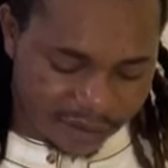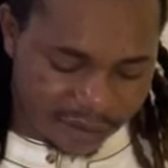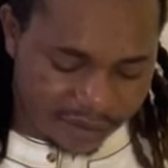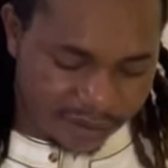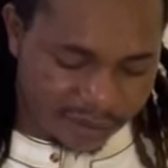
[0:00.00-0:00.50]

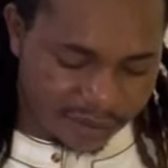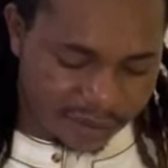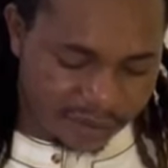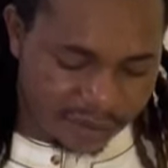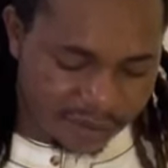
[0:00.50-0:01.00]

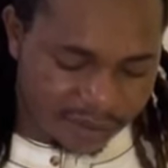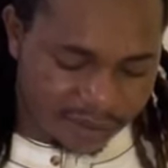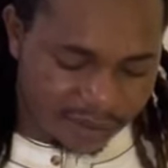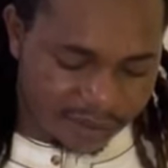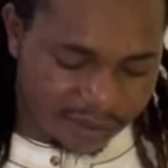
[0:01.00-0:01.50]

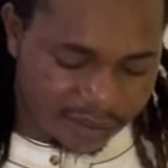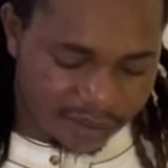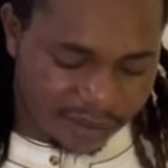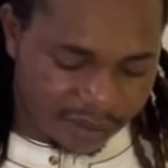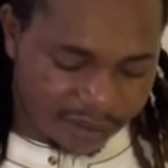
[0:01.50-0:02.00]
[no speech]